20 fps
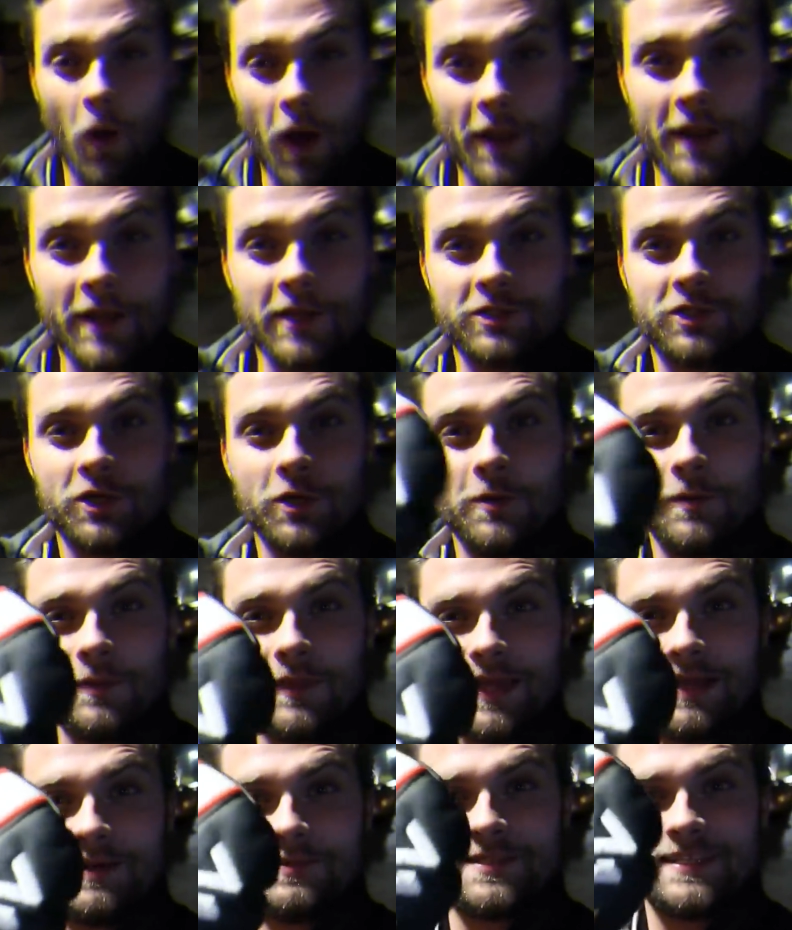One two
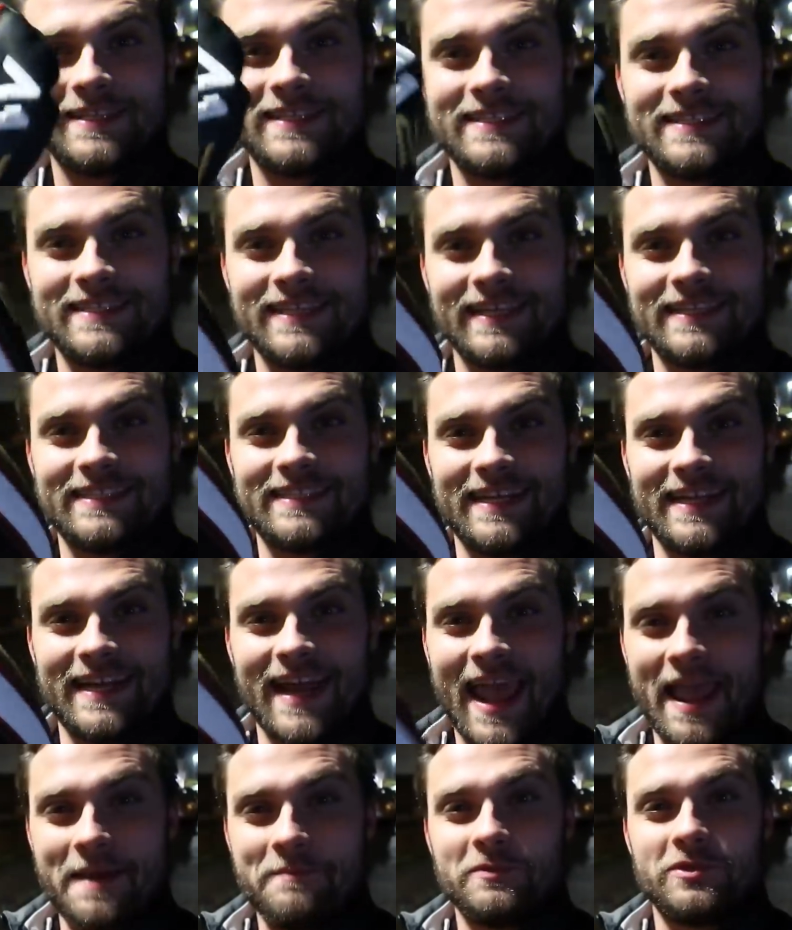thousand
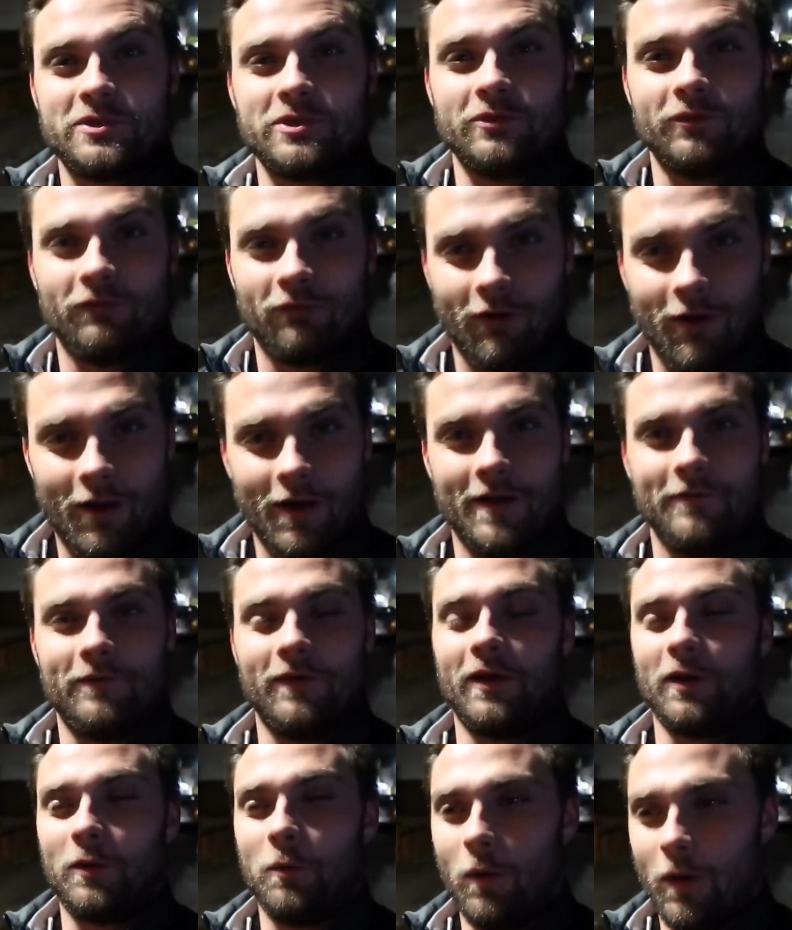sixteen M two
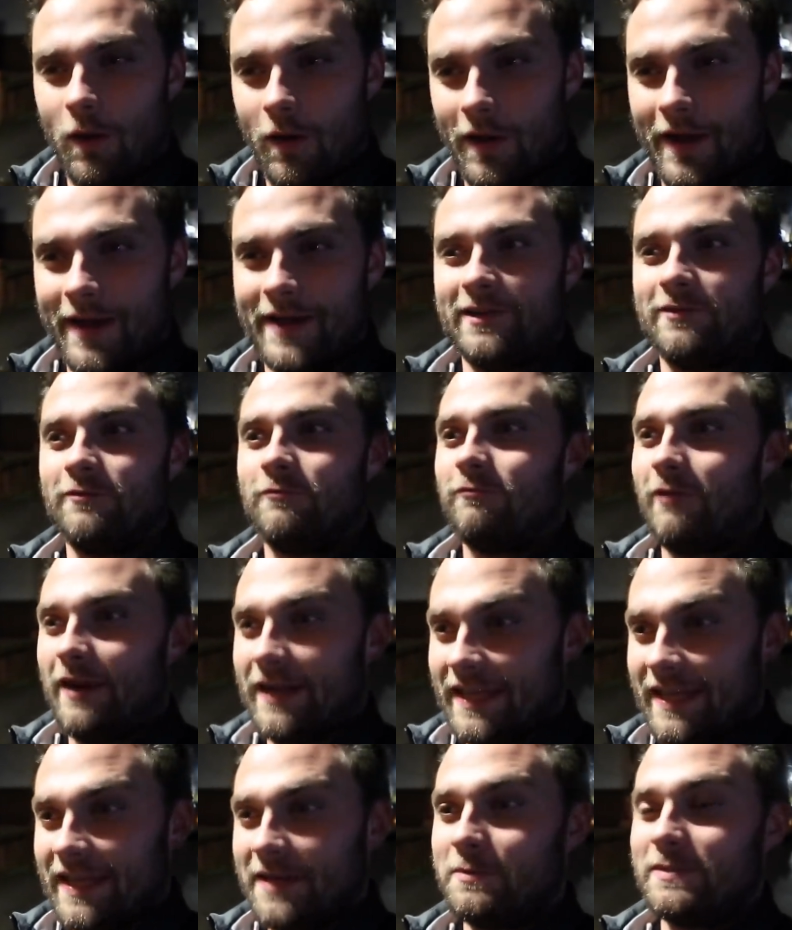driver acquired.
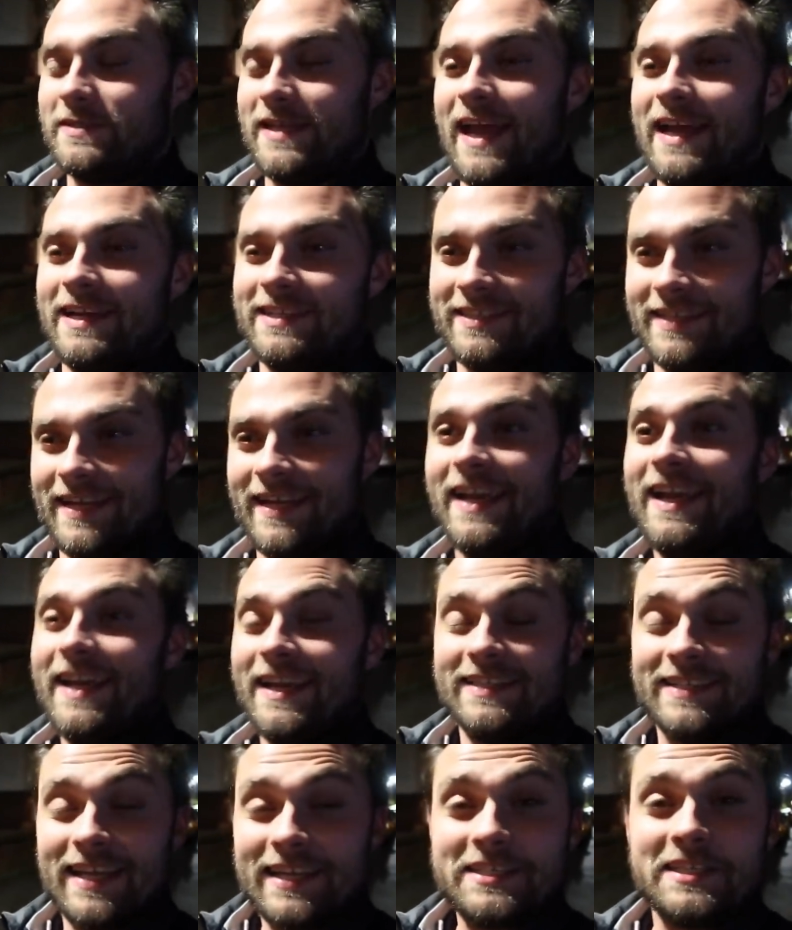Ricky was actually,
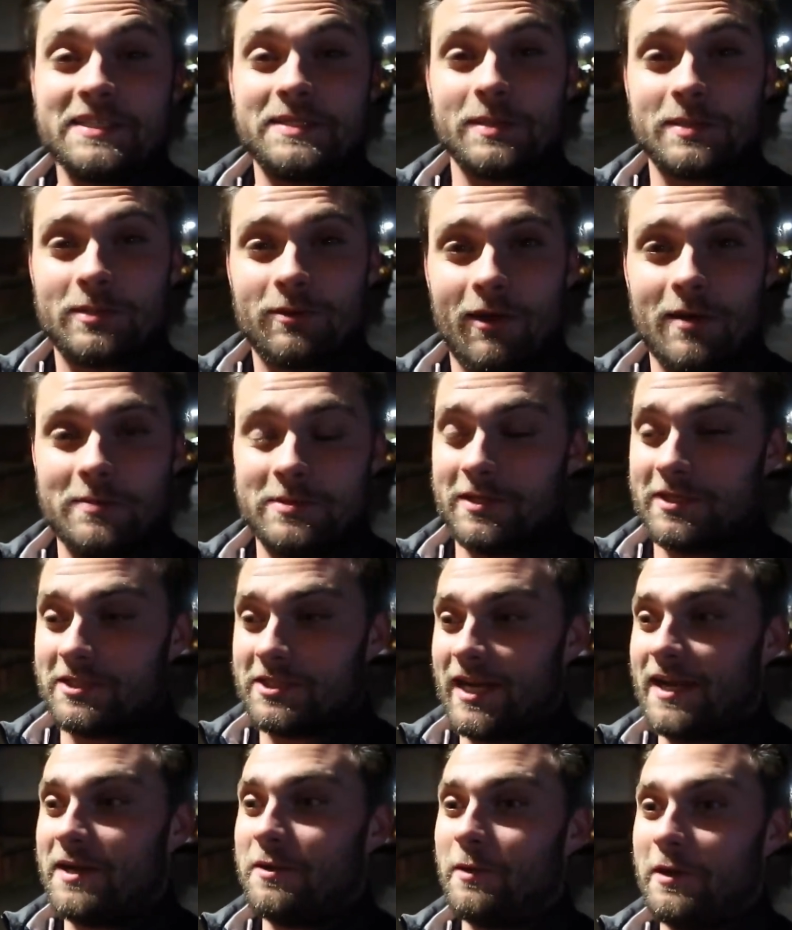he's actually subscribed to the
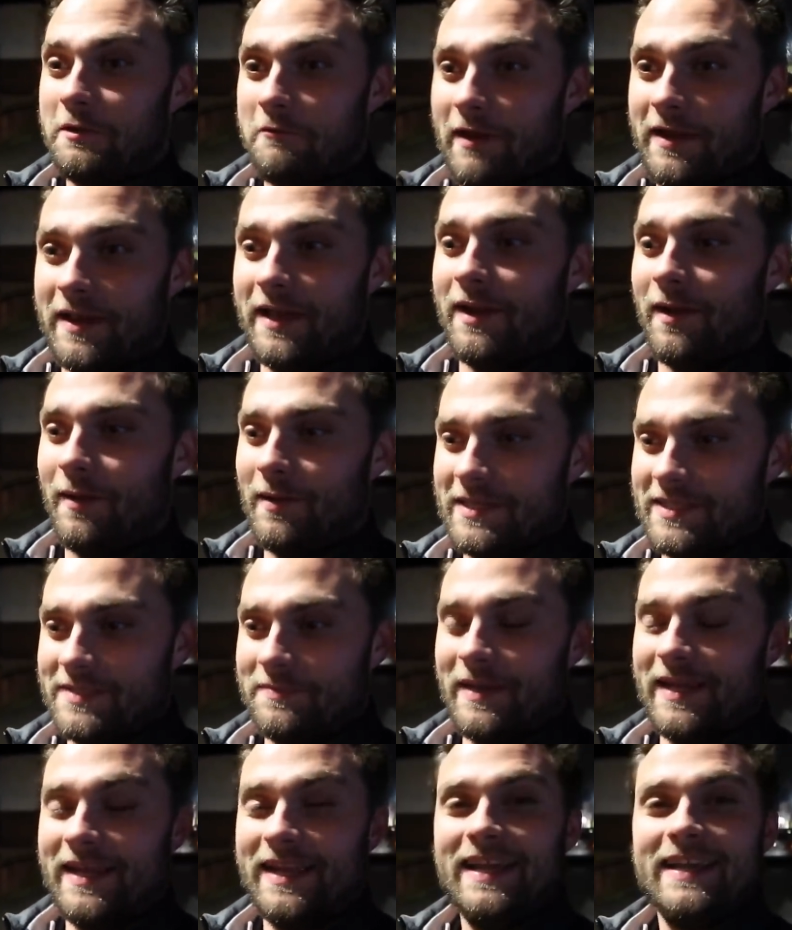channel, he
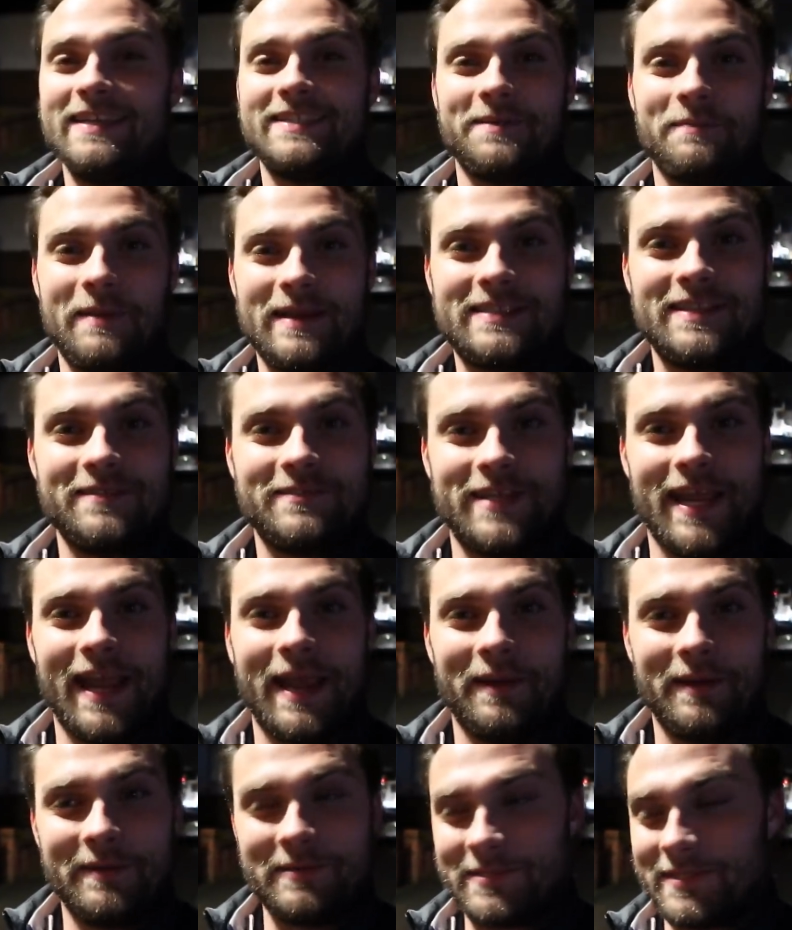recognised me. It's a massive
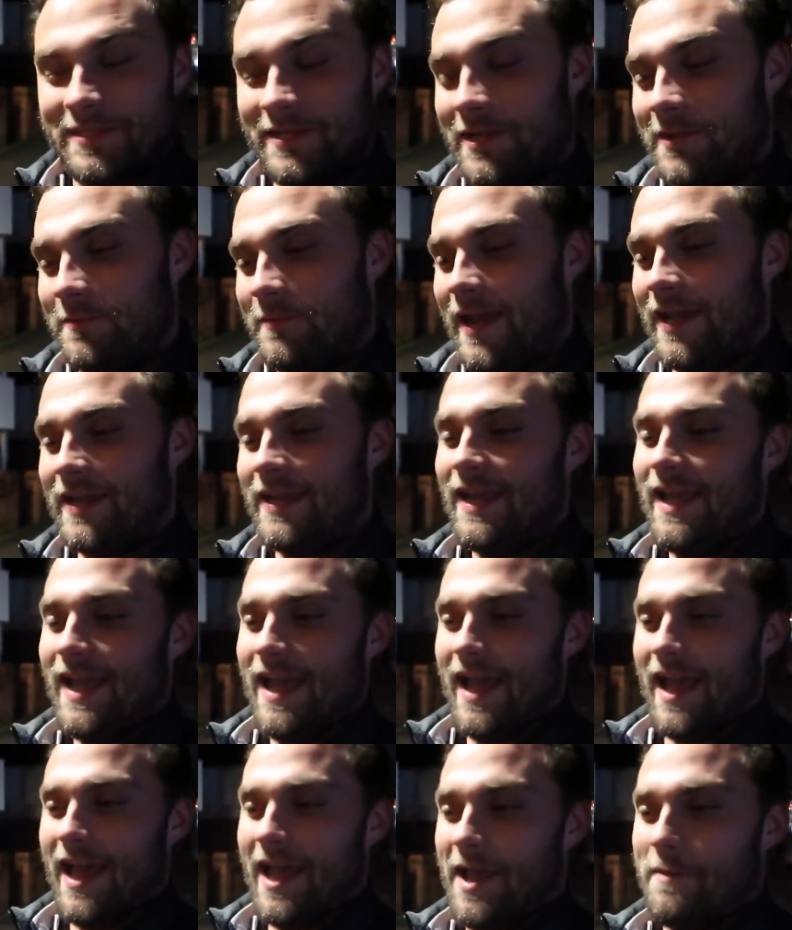shout out to you, mate.
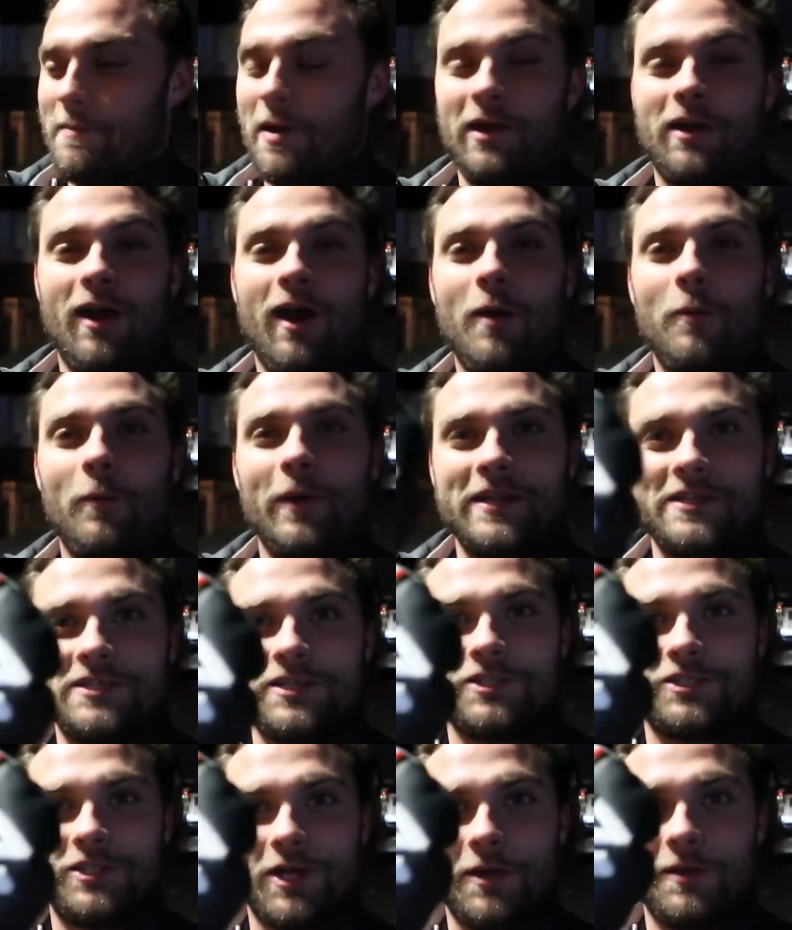Um, I can't wait
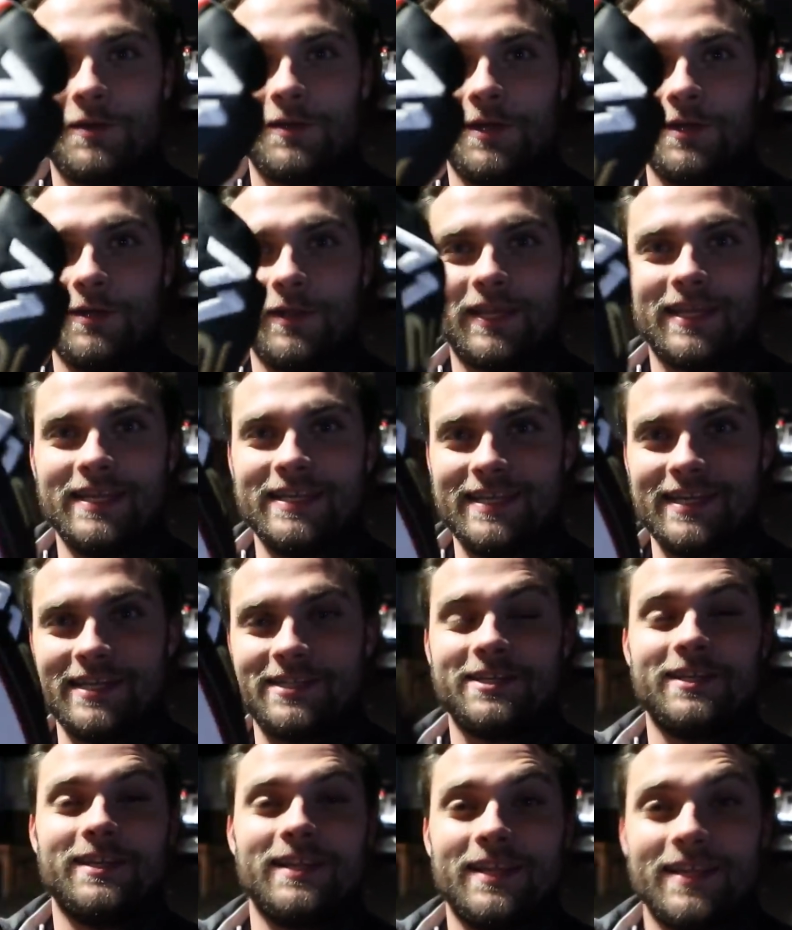to show you the
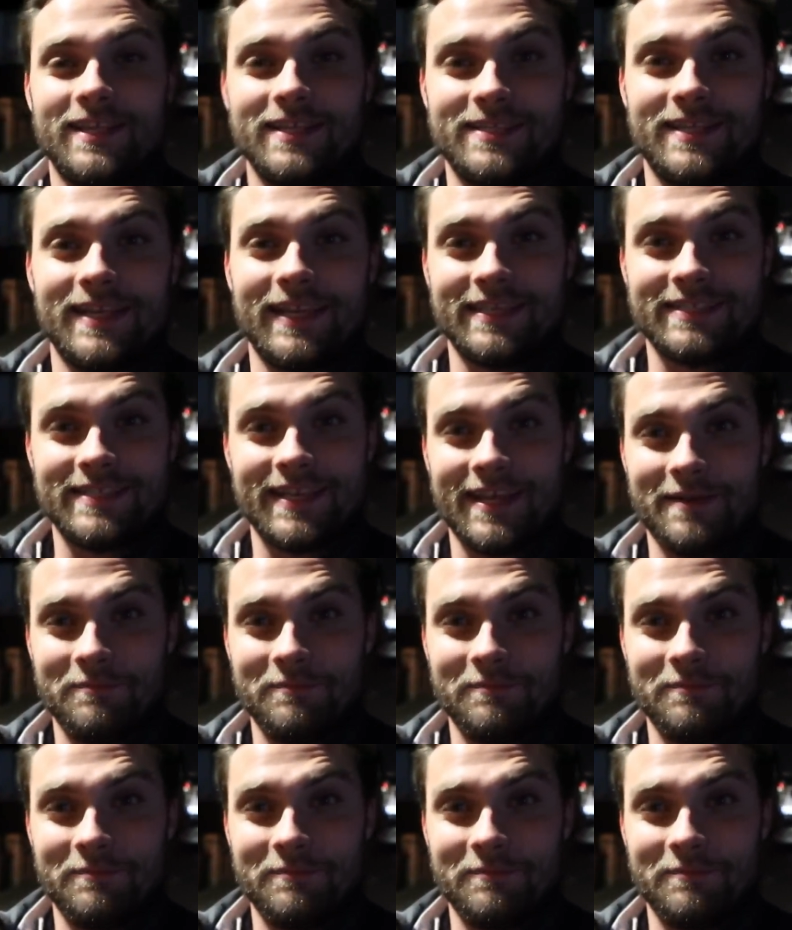condition that this thing's